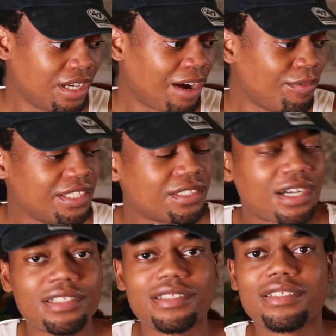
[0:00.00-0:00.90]
I really
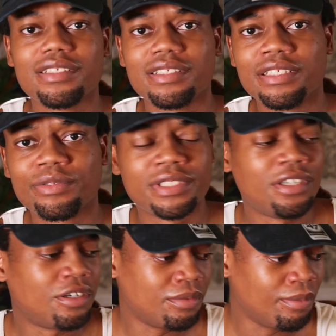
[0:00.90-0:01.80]
thought this was
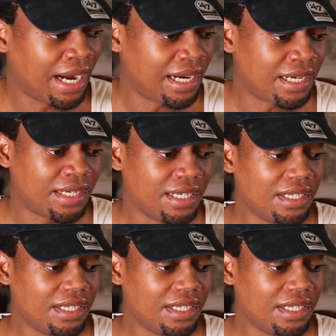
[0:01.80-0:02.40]
done by an